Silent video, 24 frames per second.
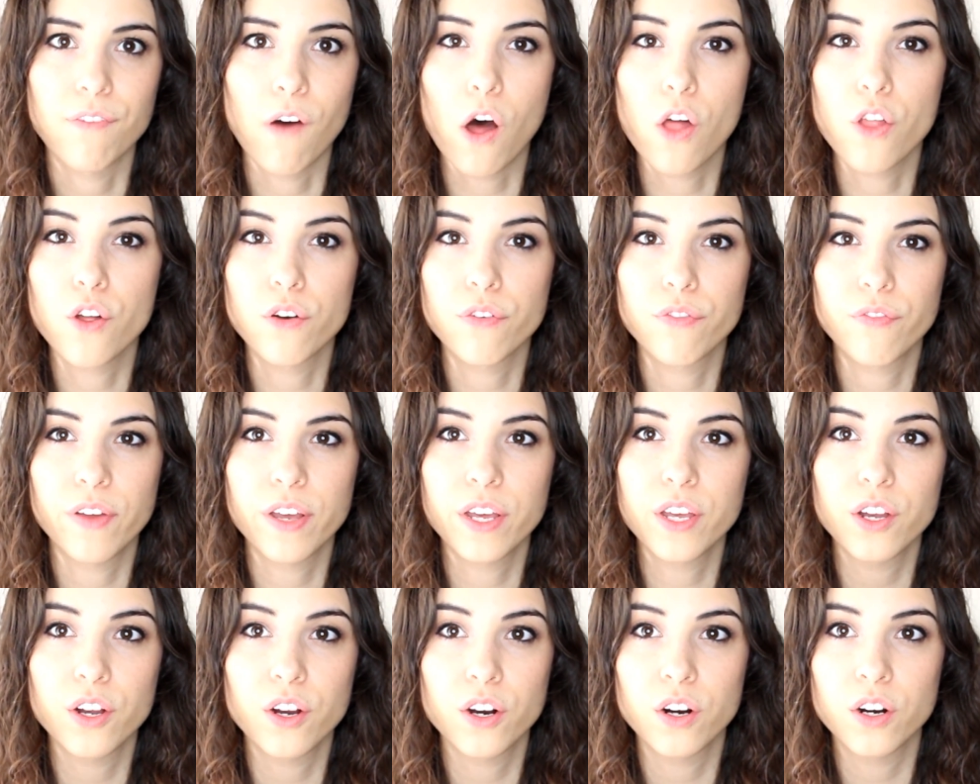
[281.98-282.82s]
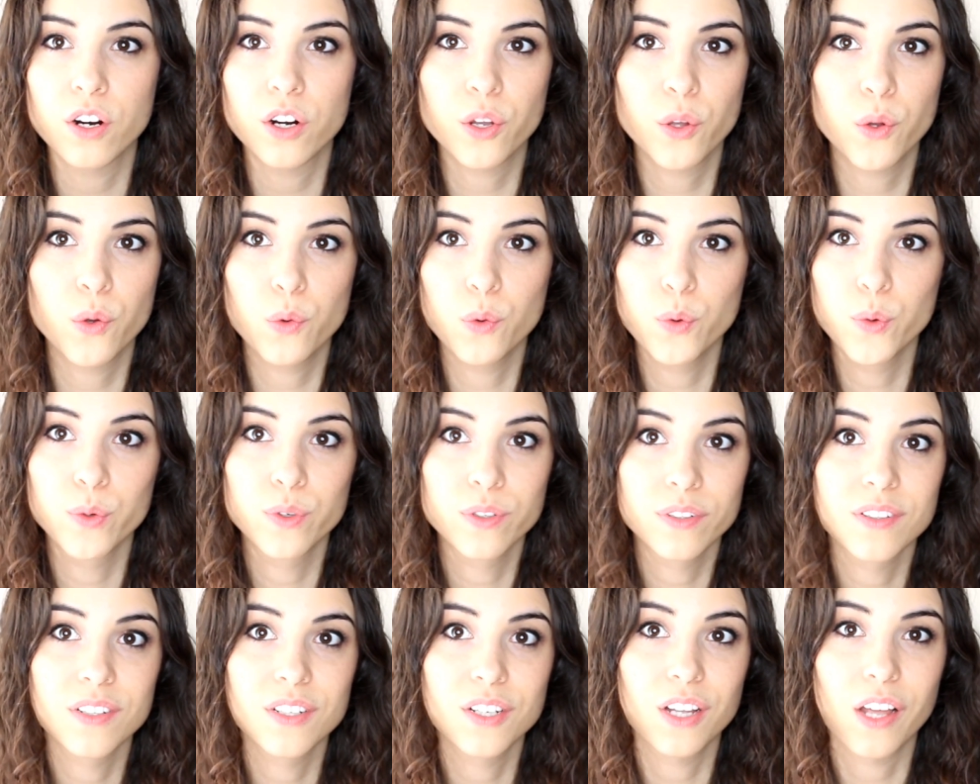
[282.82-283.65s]
father figure who
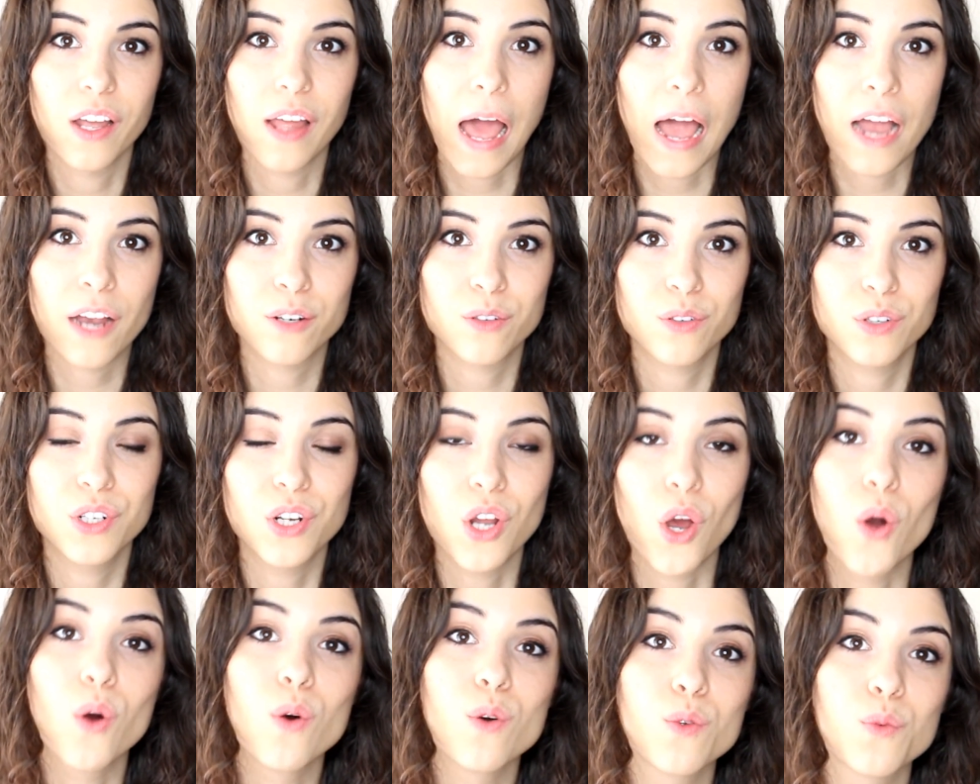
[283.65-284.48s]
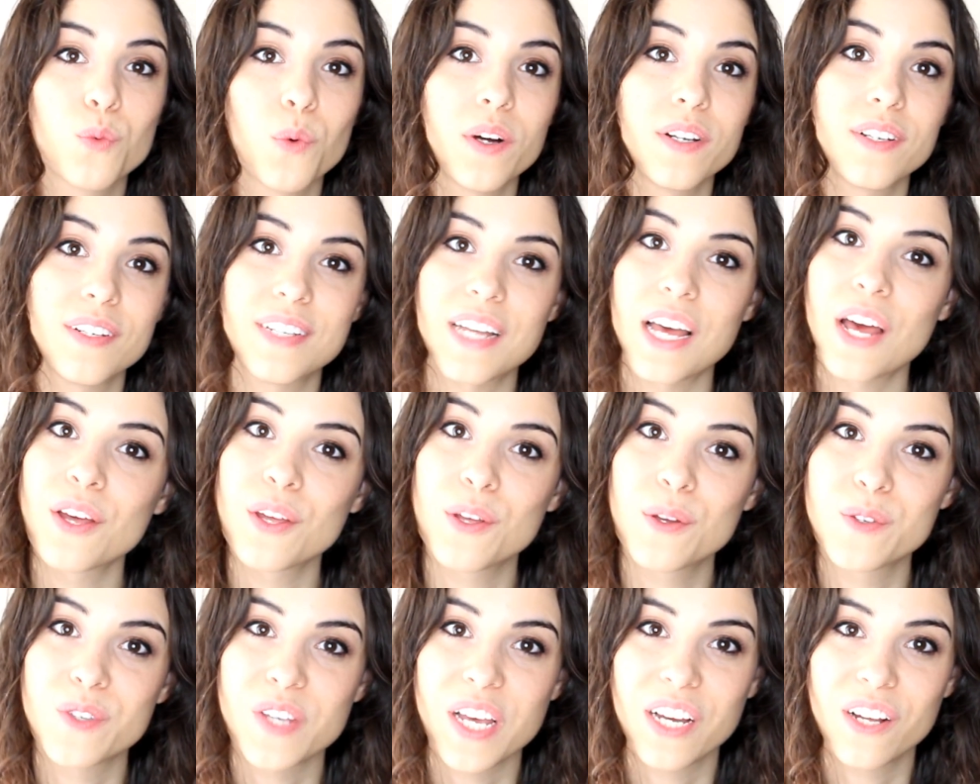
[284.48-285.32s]
actually knows what to tell
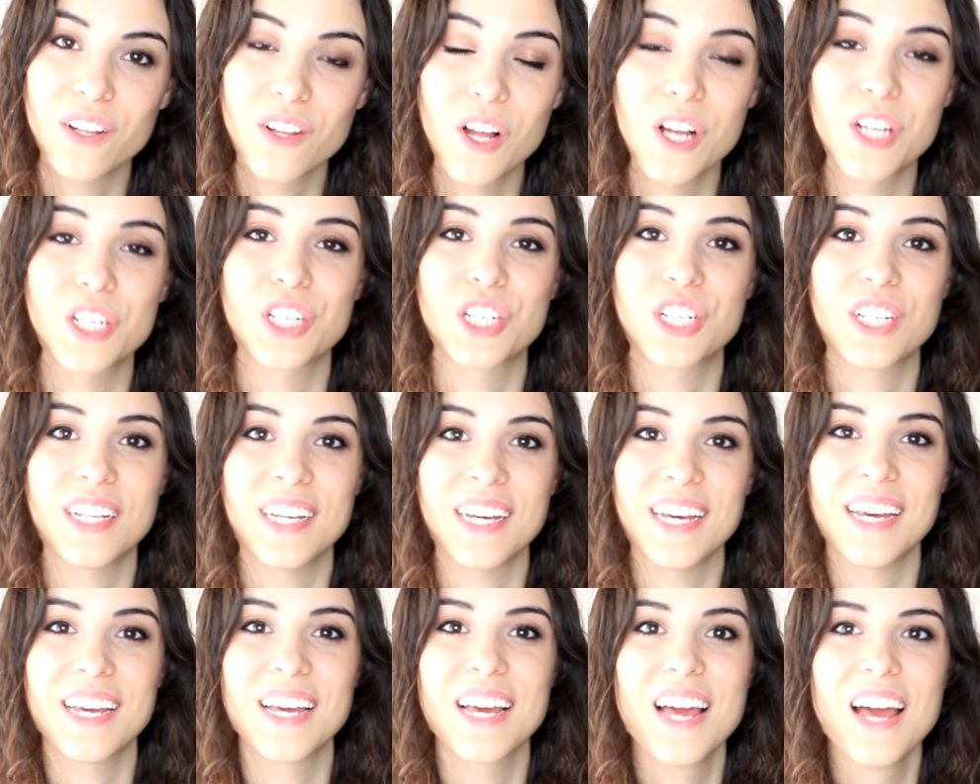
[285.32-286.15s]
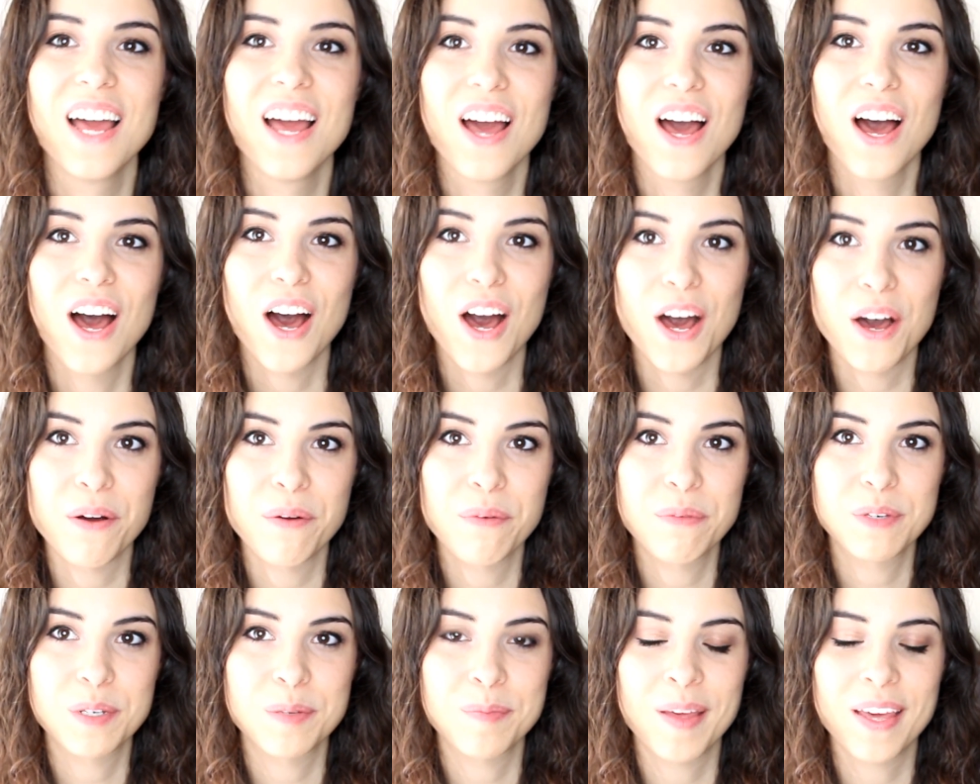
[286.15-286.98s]
you psychologically
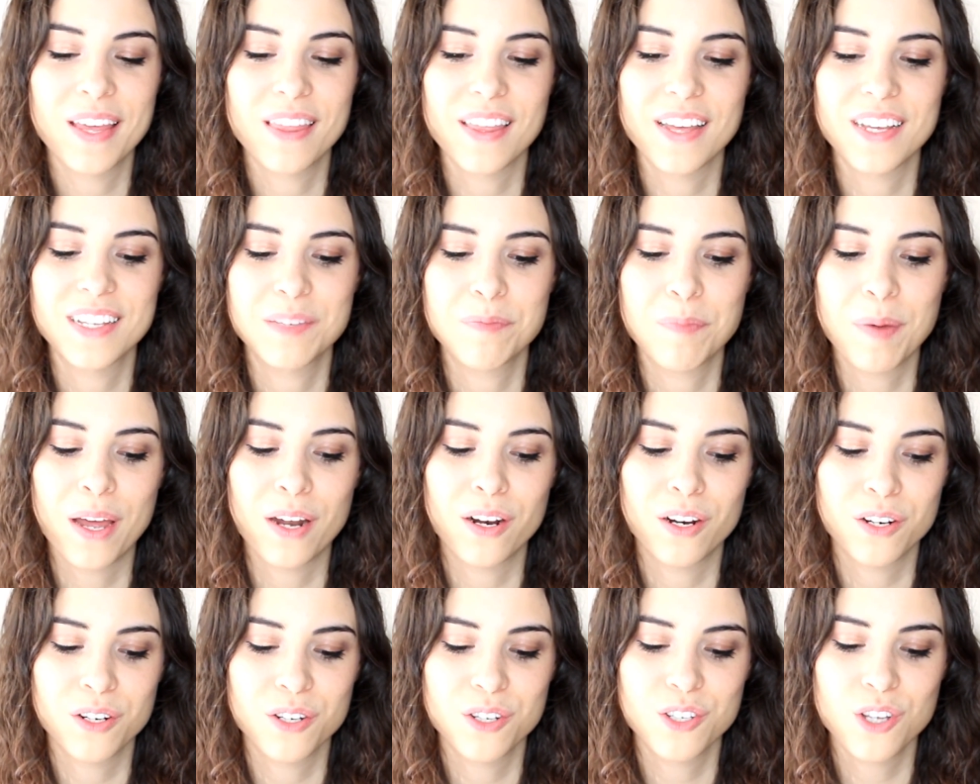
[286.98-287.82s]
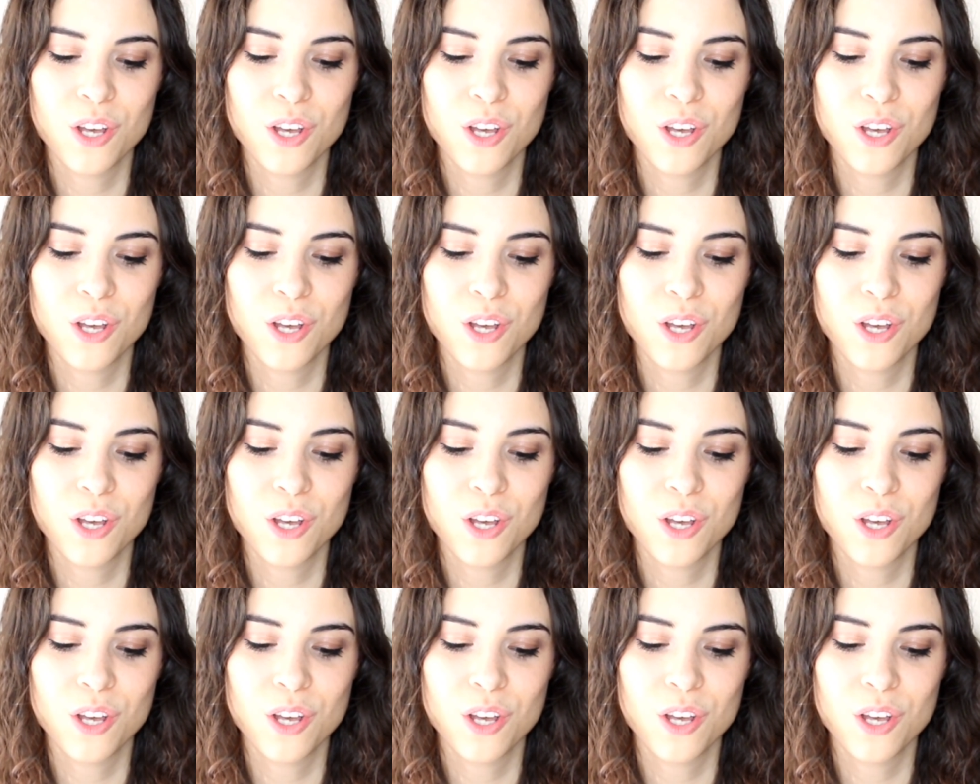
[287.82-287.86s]
to make things better.